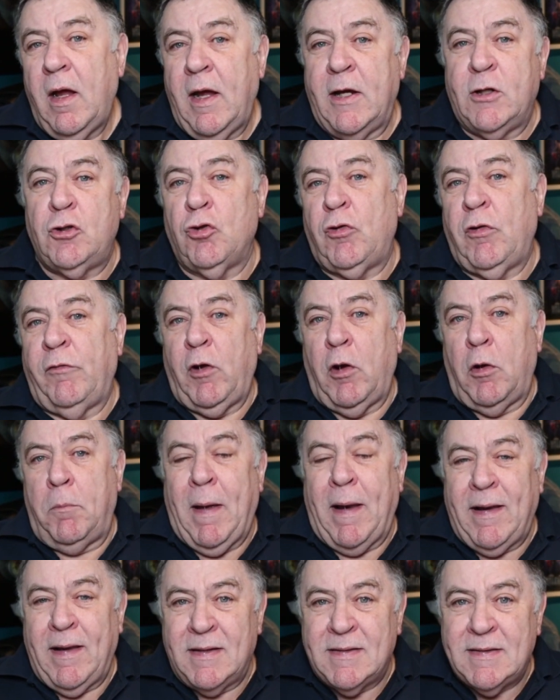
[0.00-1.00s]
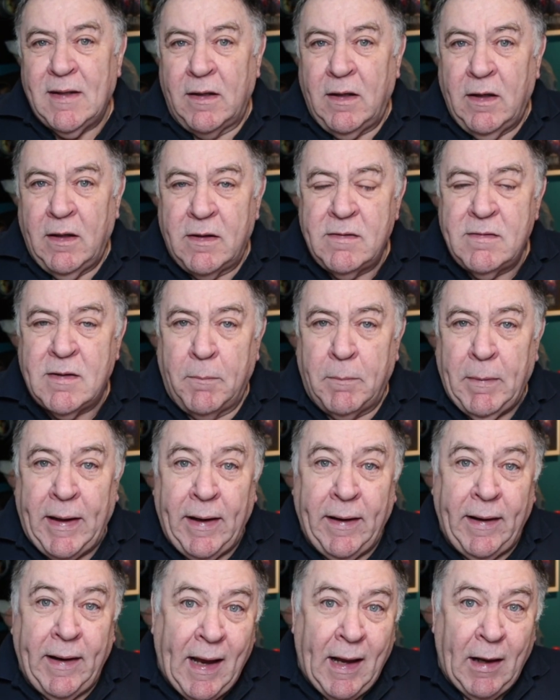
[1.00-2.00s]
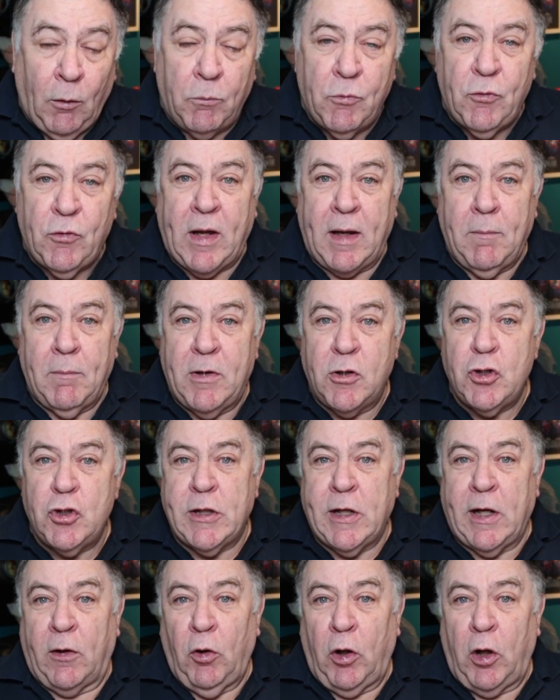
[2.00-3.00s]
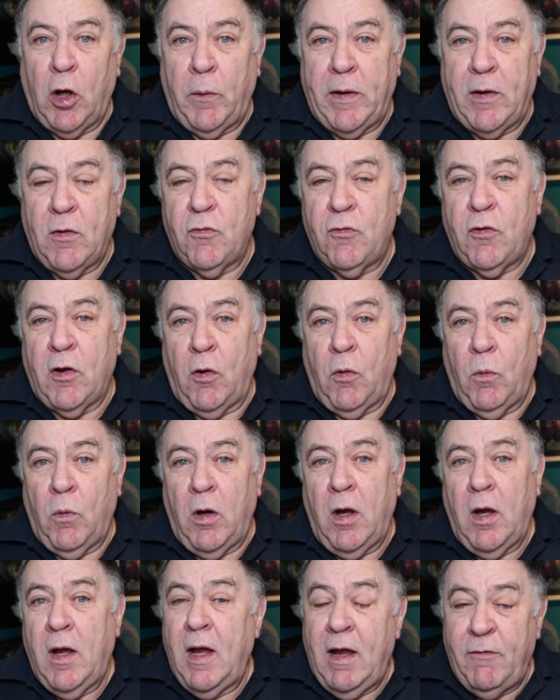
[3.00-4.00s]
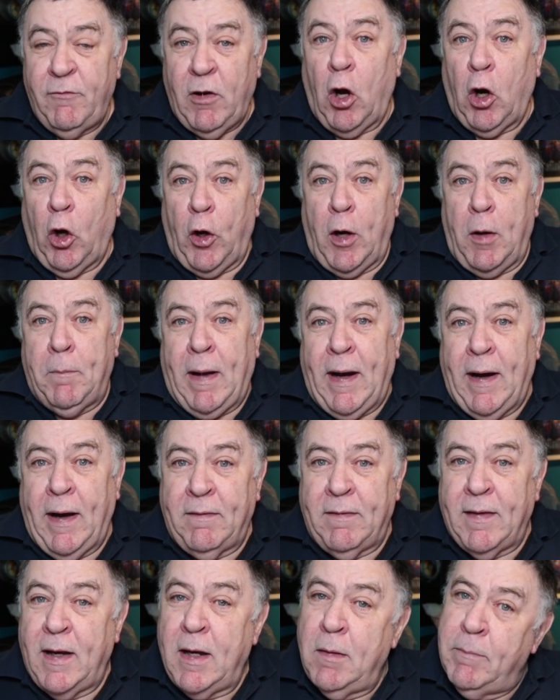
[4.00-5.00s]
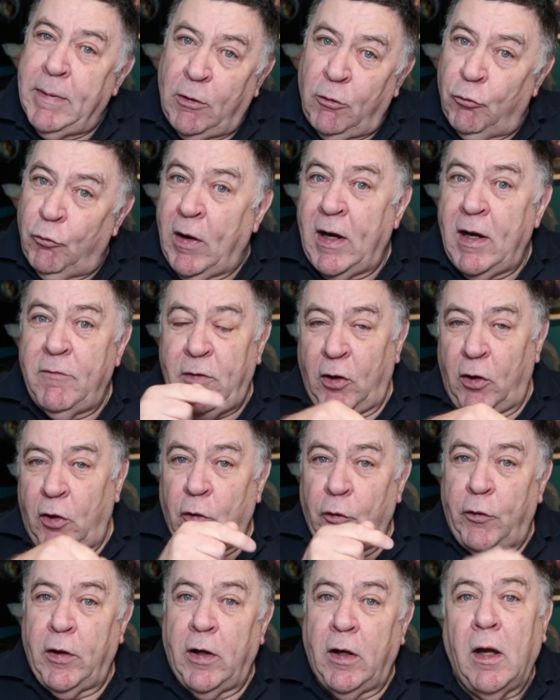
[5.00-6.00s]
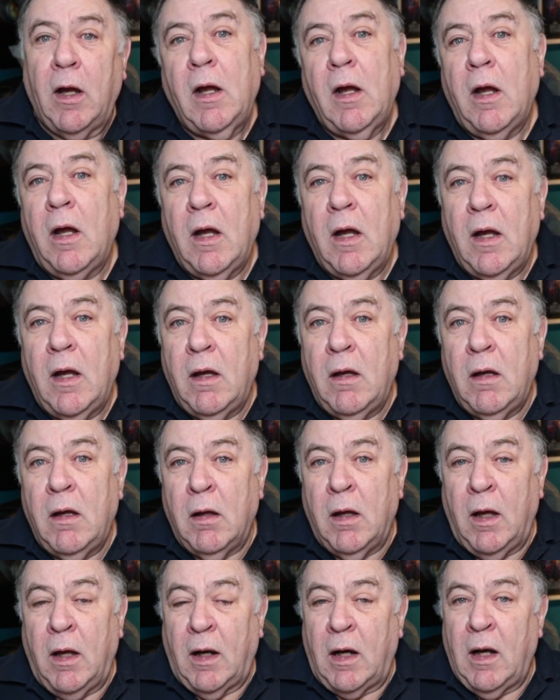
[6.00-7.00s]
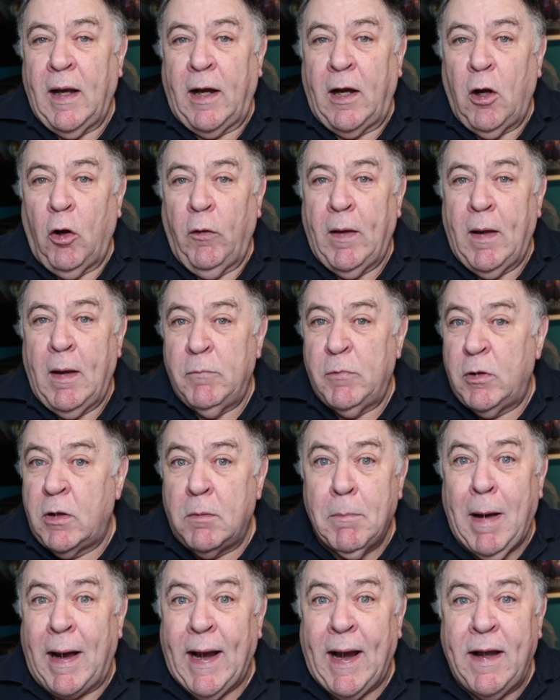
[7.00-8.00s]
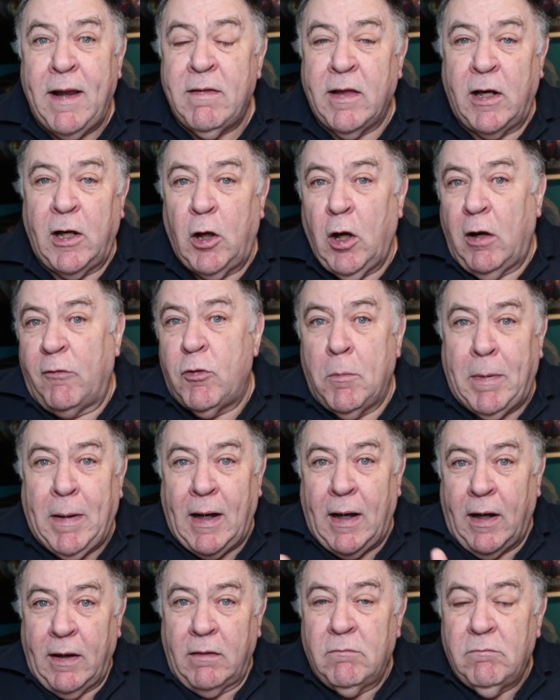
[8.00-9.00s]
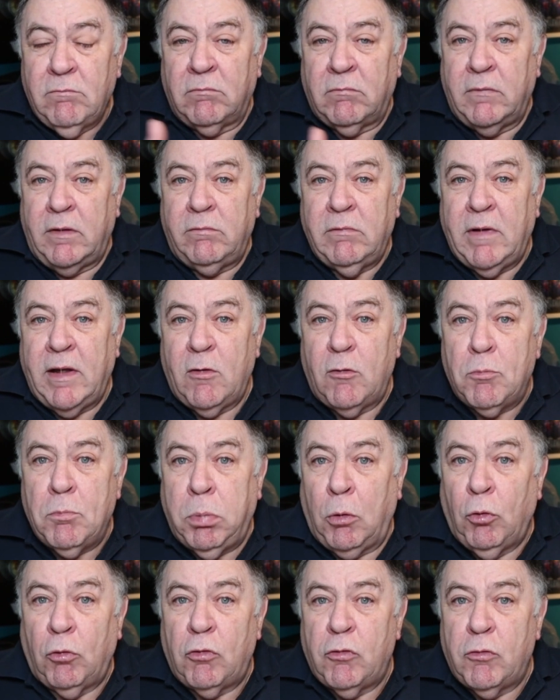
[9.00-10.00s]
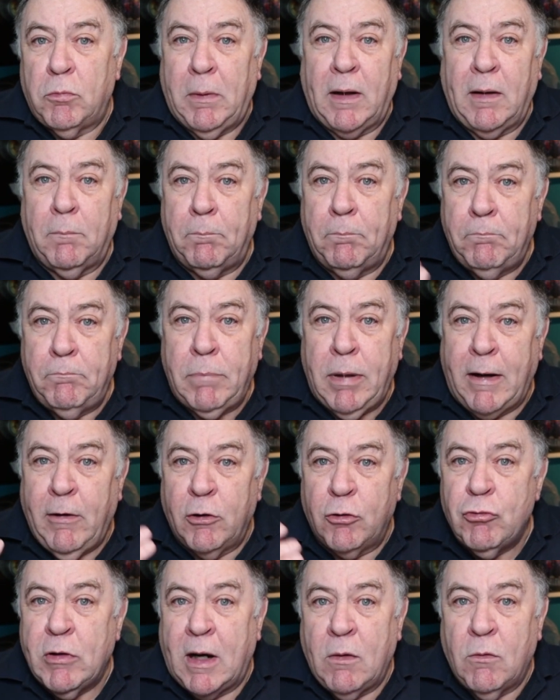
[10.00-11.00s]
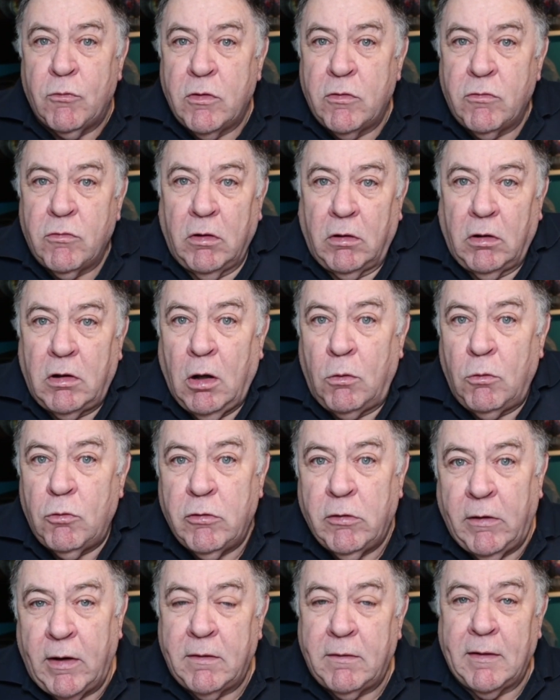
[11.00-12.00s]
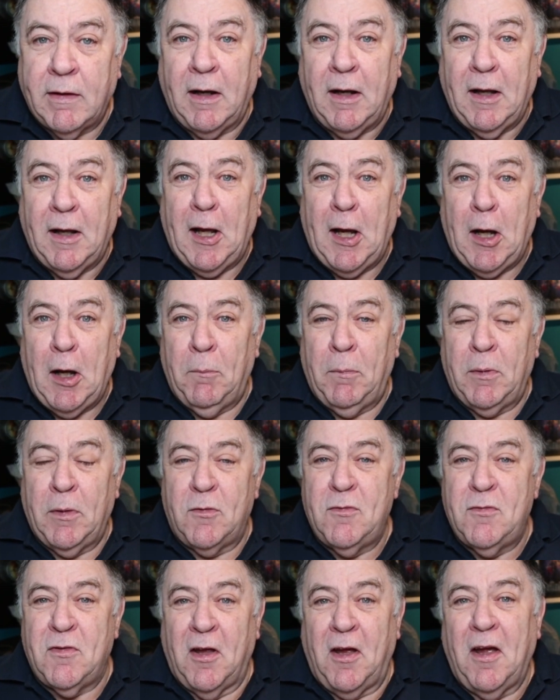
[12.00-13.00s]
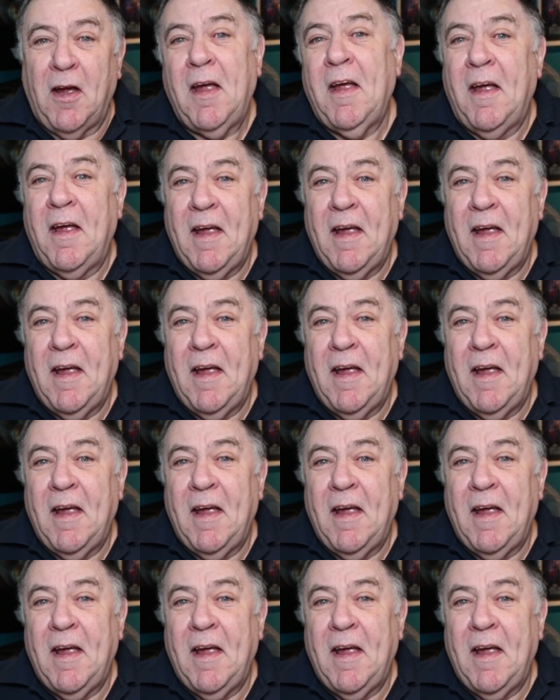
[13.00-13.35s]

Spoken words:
it's just a few pennies to me, and it helps keep this channel going. So if you are going to buy anything, it'd be great if you could click on them. You can buy anything. You don't have to buy these plugs, buy a pair of trousers or a coat or anything like that. But